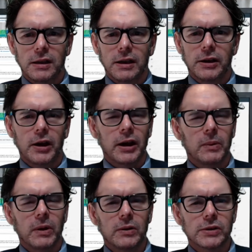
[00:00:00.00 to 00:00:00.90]
and I
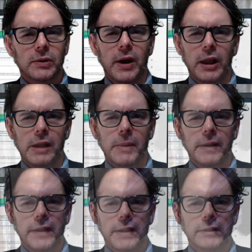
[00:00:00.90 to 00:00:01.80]
will also highlight my
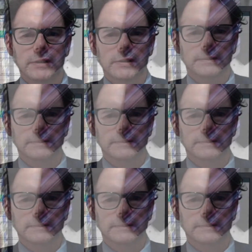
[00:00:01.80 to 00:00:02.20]
favourites.